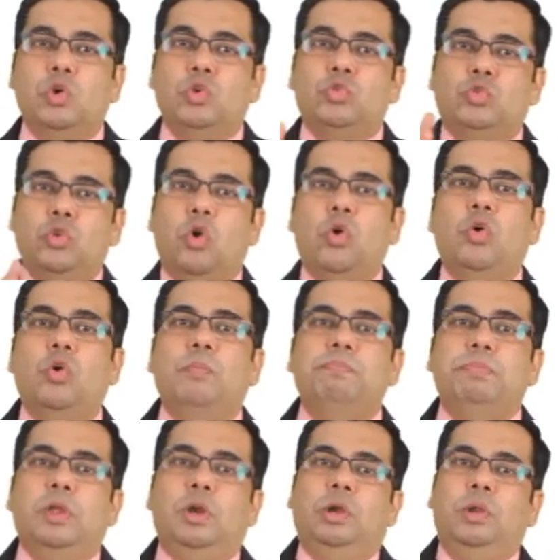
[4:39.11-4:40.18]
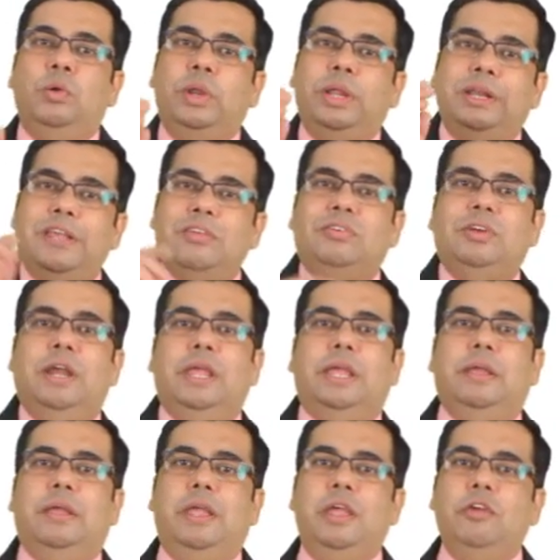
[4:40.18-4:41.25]
So, during this study,
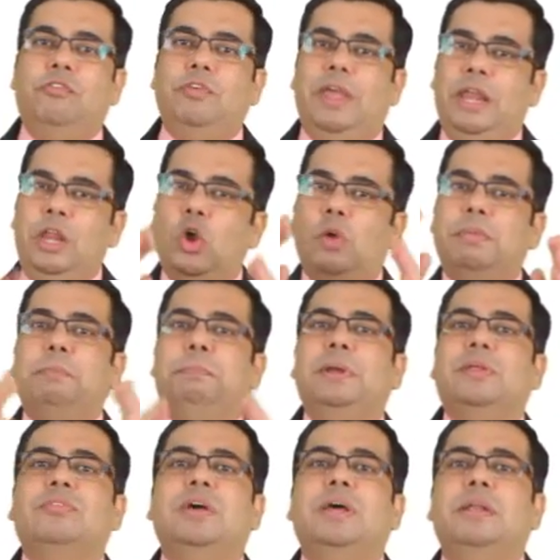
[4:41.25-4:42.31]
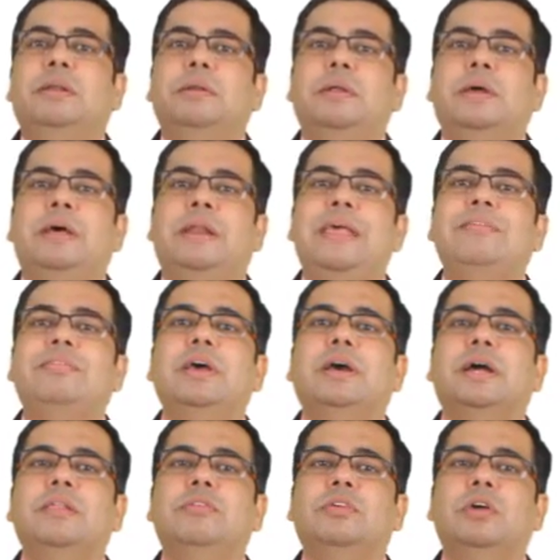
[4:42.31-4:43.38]
if any of the person raised the
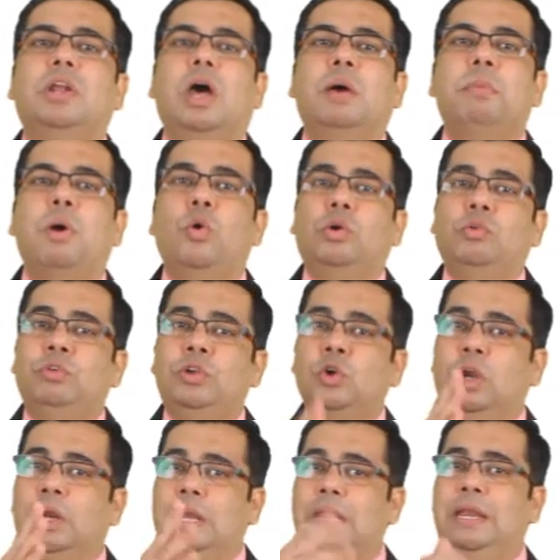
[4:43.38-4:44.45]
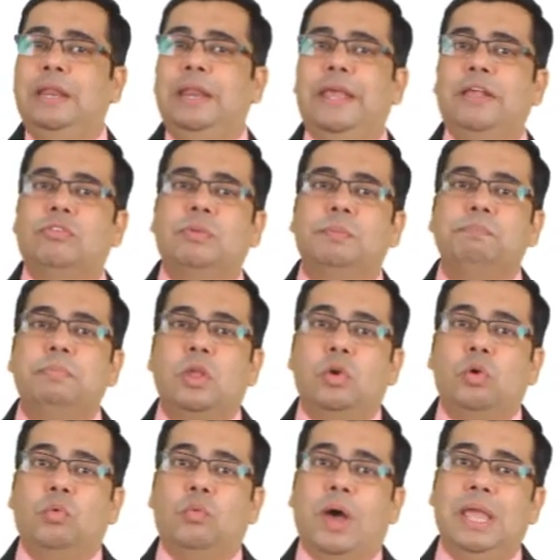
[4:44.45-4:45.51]
concern about visual cleanliness,
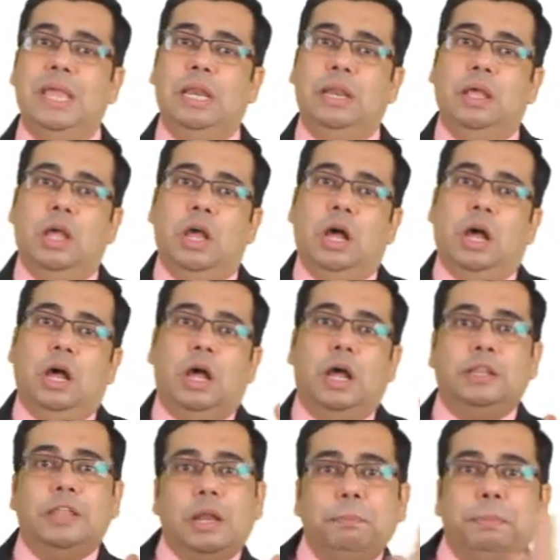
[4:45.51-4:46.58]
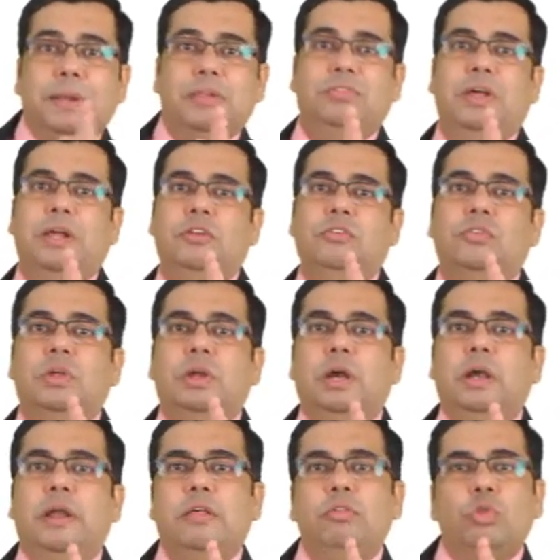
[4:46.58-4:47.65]
while other
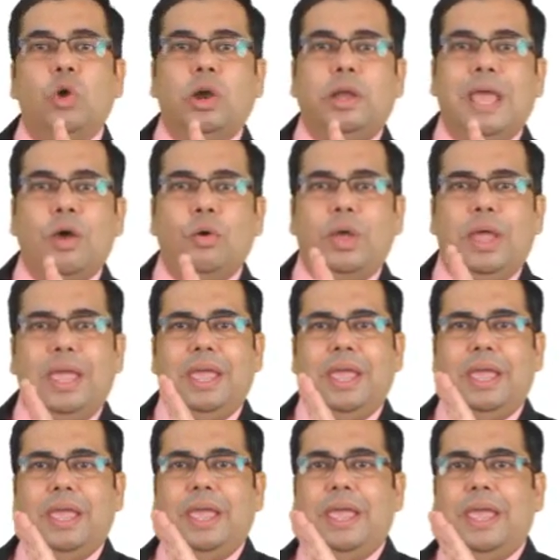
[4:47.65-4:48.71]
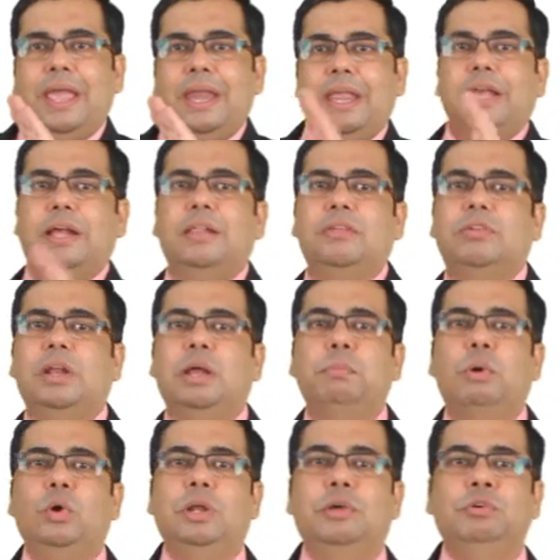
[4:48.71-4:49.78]
persons does not have any concern
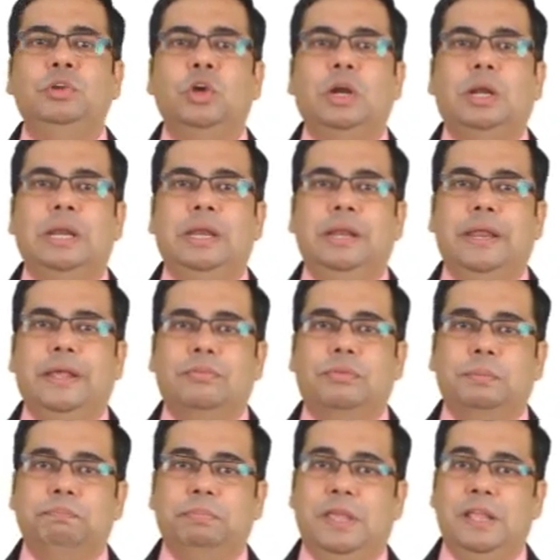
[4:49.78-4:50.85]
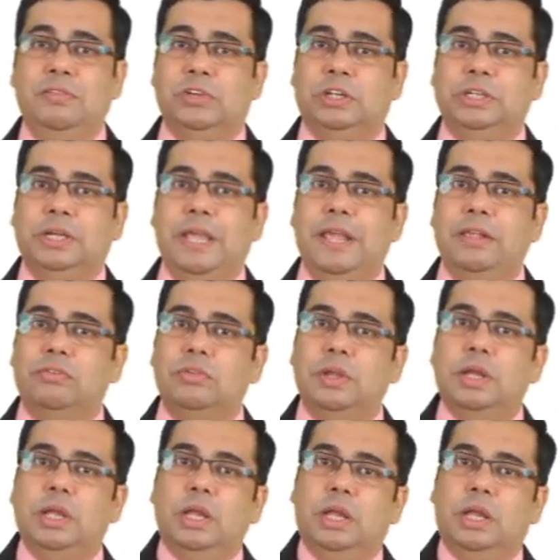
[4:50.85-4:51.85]
about the visual cleanliness, in such a case,